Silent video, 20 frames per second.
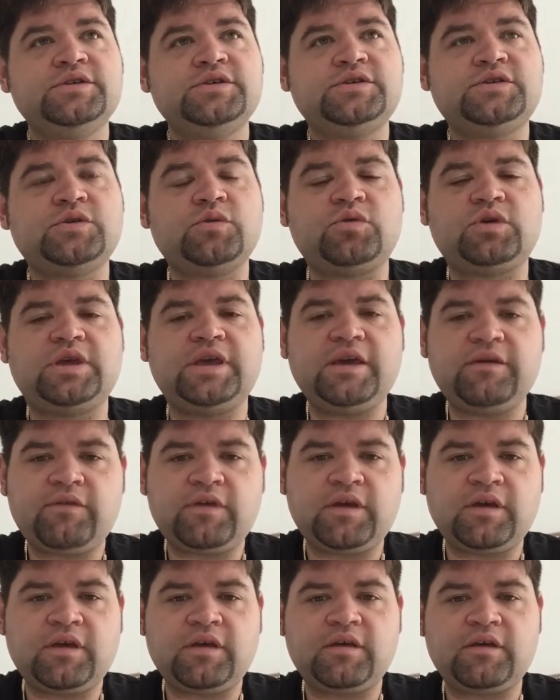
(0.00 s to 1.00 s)
So
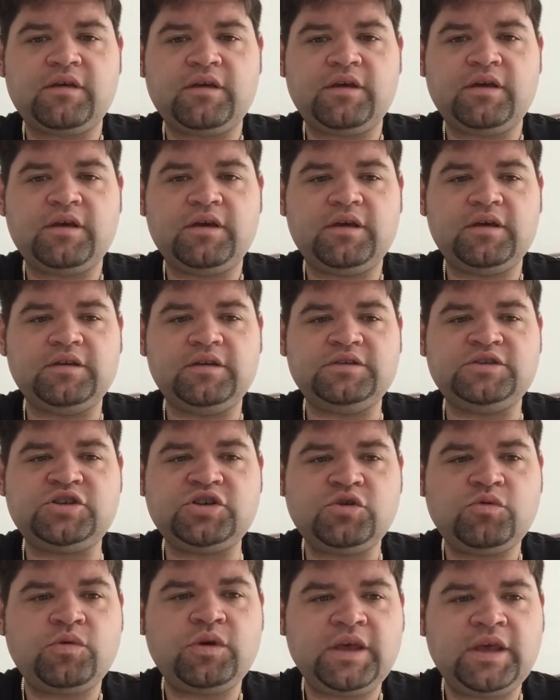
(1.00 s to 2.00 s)
doing
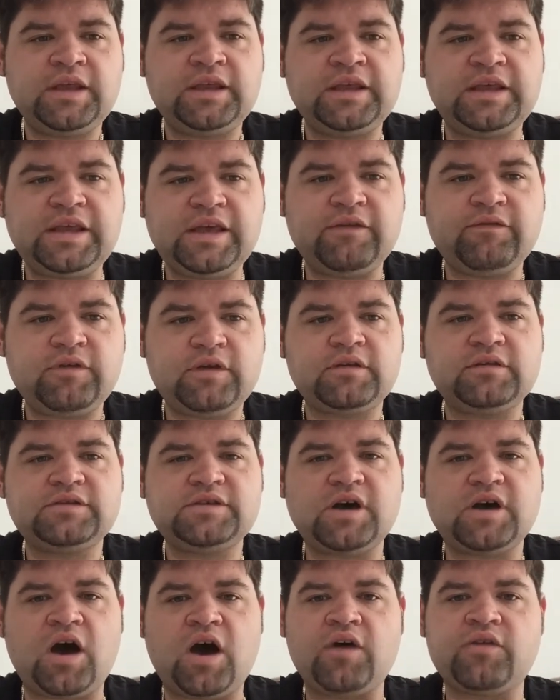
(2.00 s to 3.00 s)
and giving
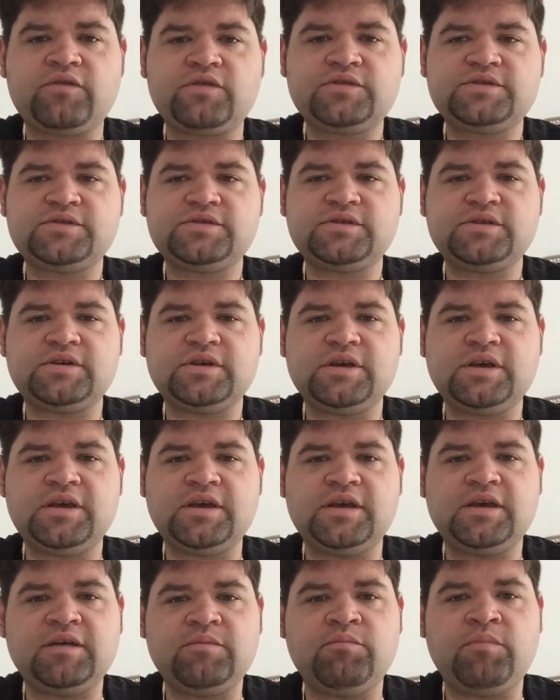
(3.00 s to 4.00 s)
to others,
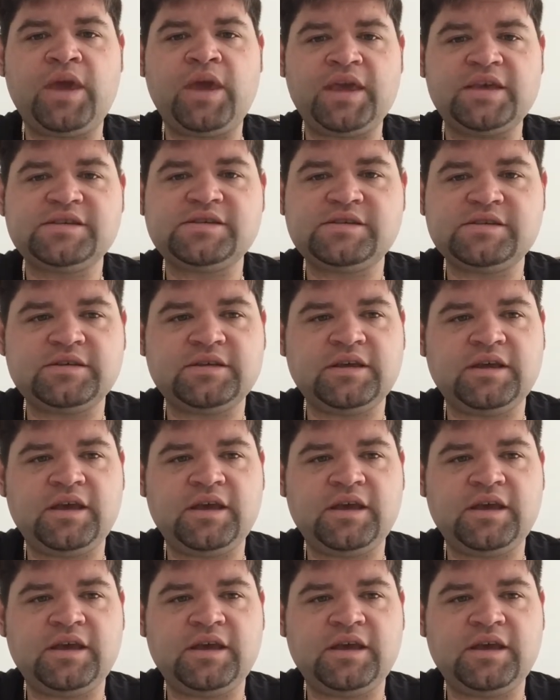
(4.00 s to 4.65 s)
it makes